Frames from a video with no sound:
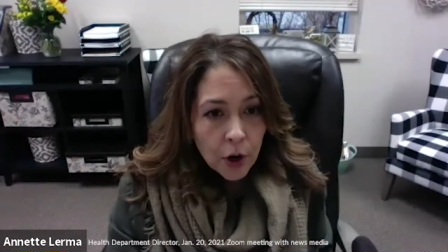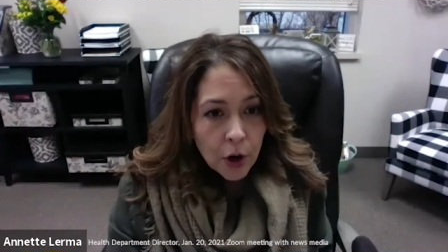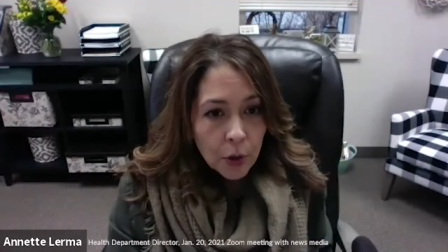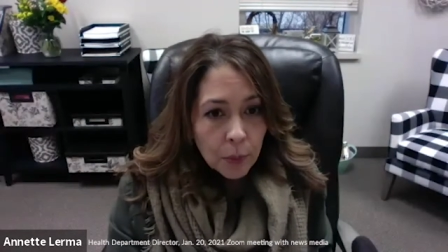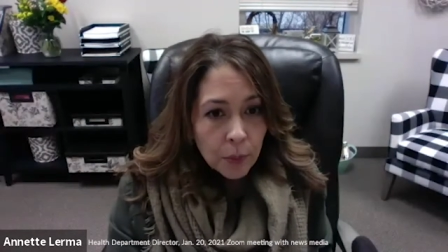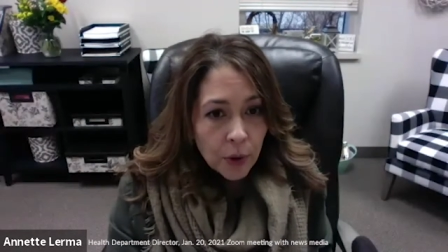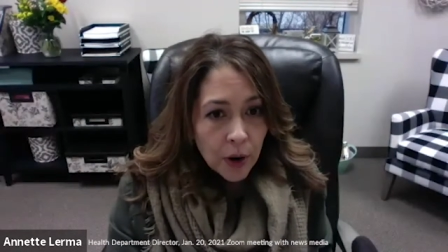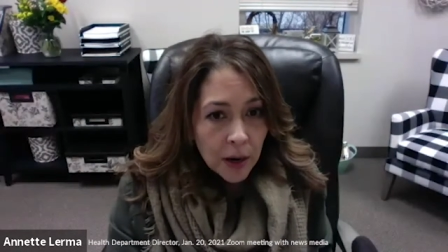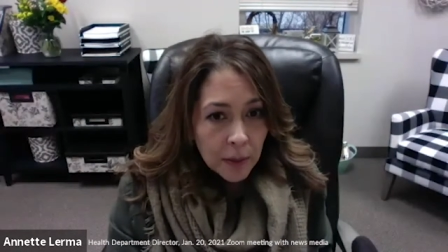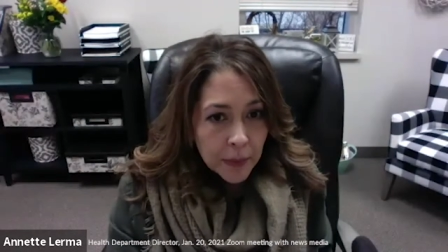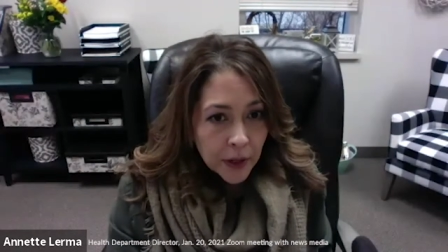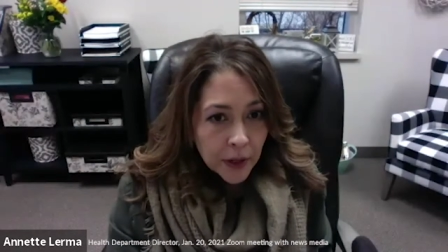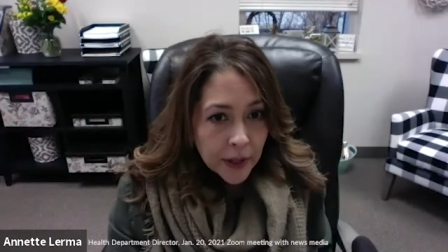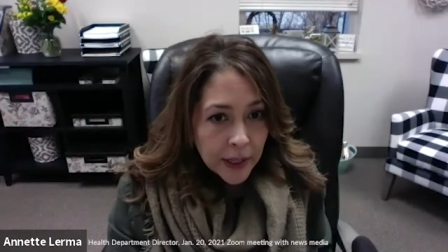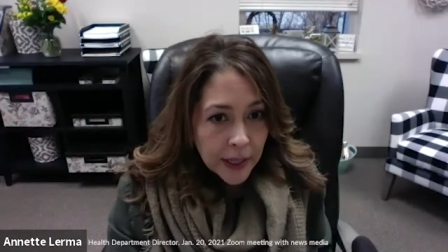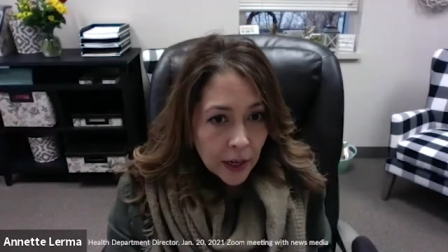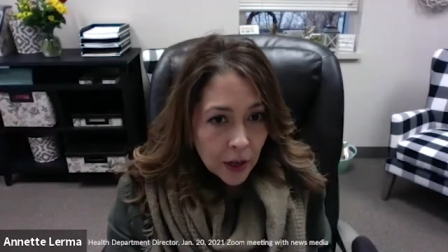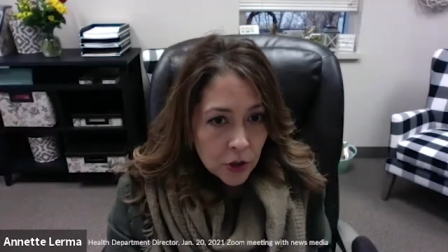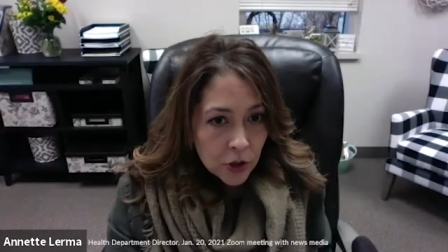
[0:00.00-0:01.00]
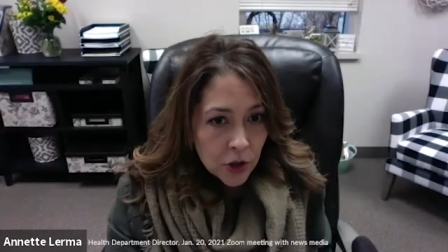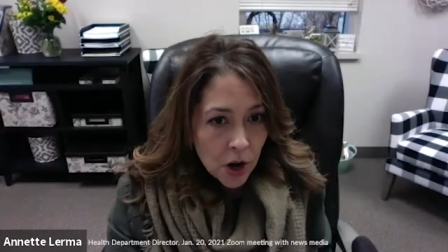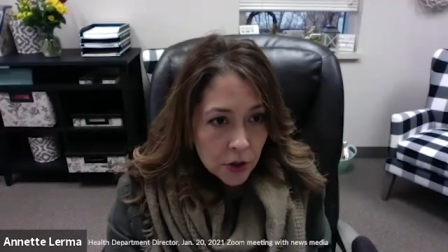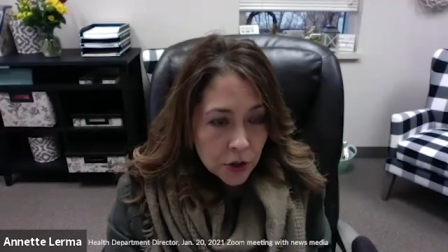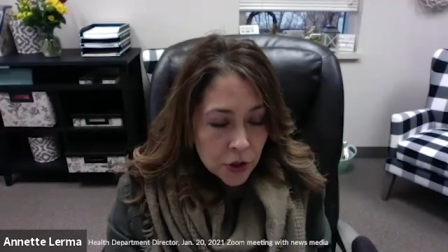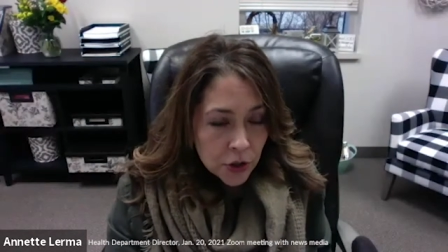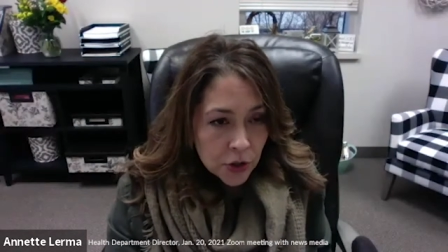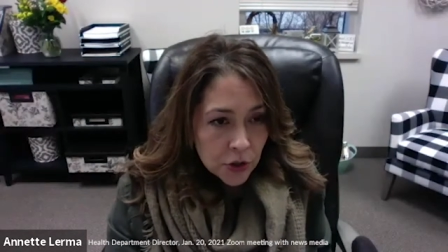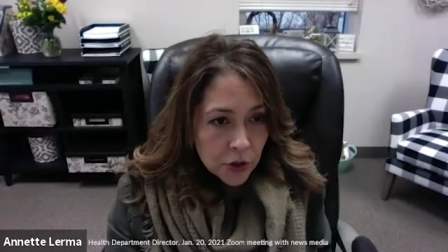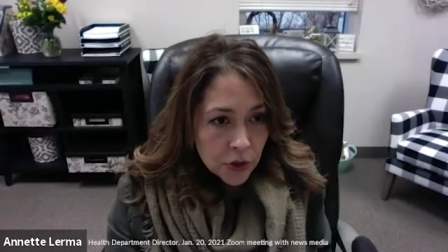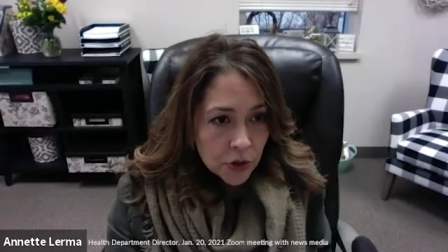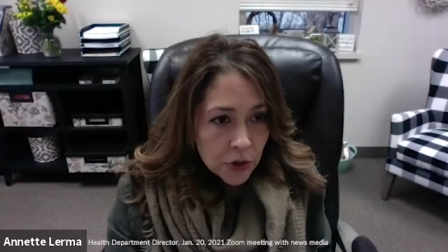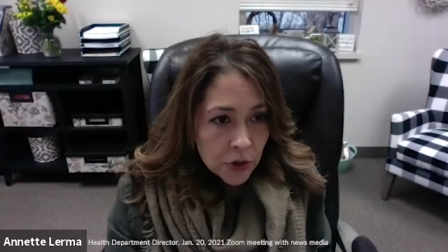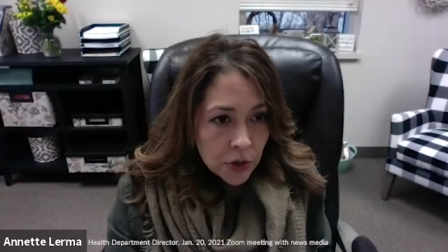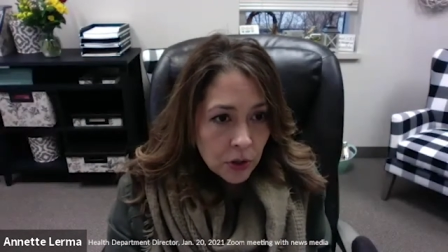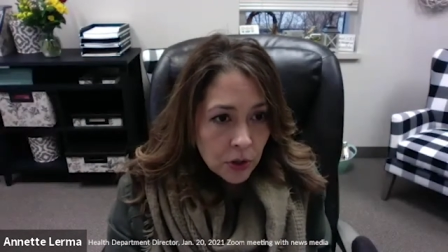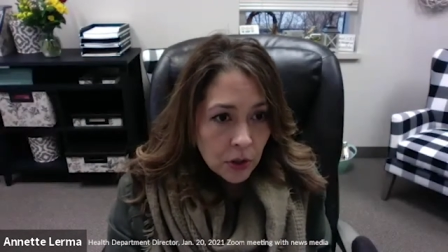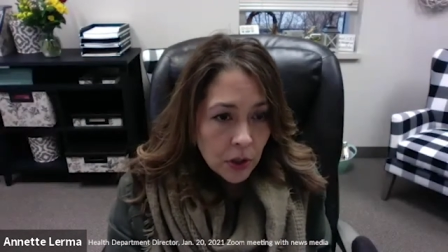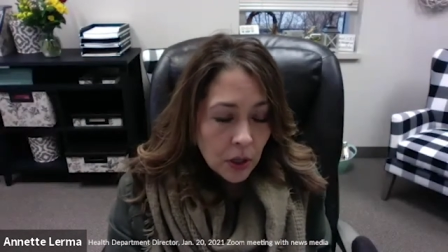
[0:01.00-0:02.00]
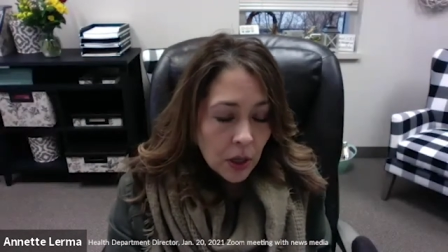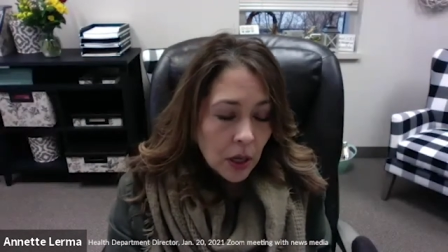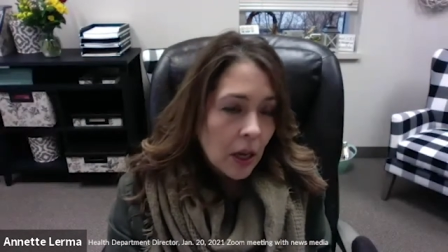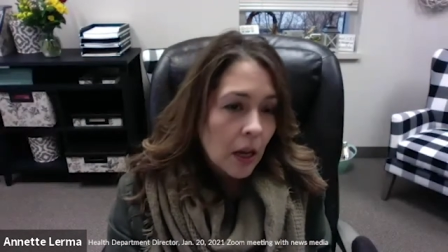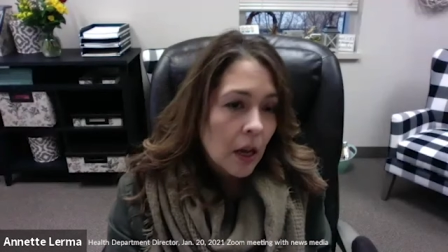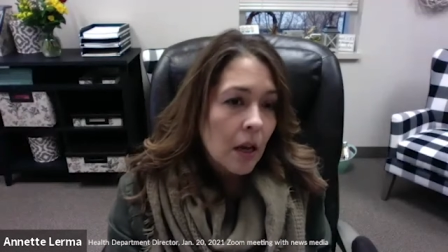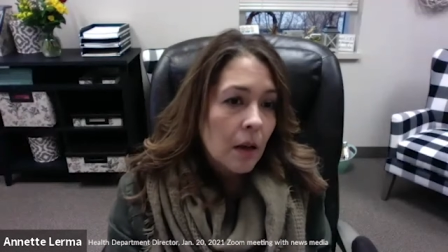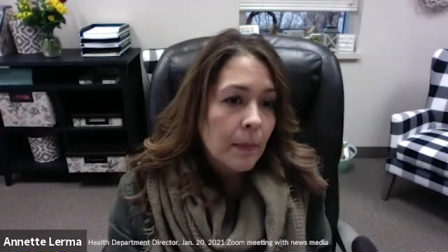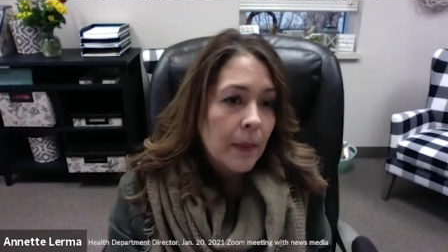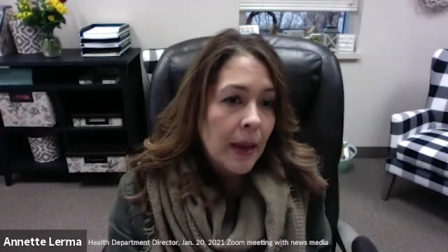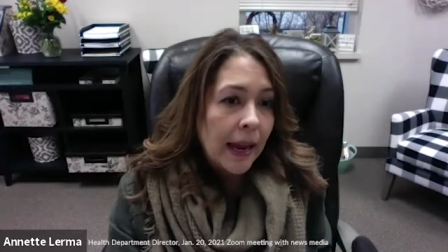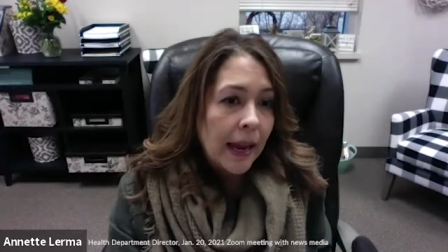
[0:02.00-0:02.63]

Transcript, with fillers: own primary care doctors Um,